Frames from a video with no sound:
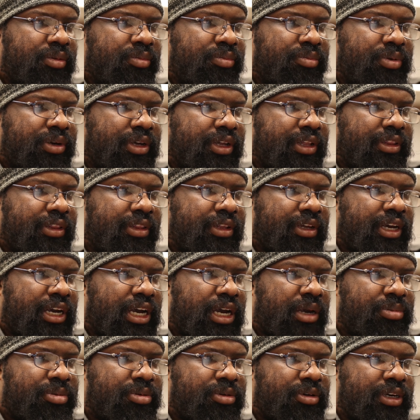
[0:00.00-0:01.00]
but the
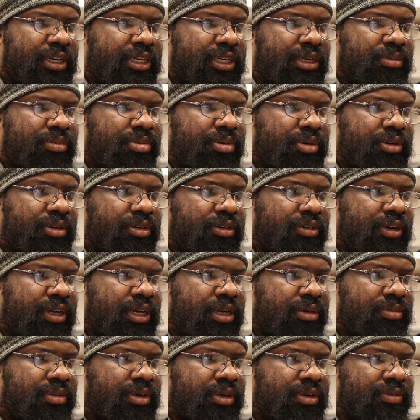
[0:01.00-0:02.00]
operating
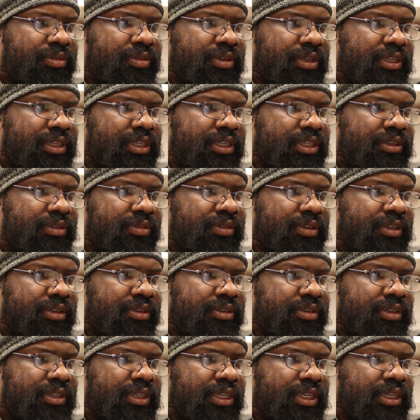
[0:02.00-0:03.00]
program of a living
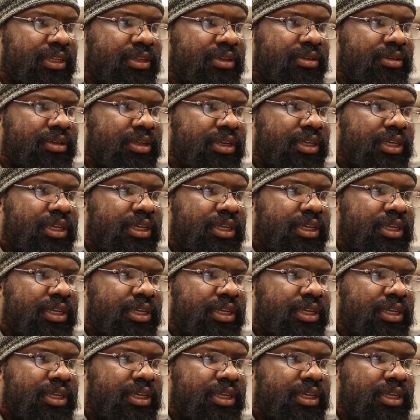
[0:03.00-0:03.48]
cell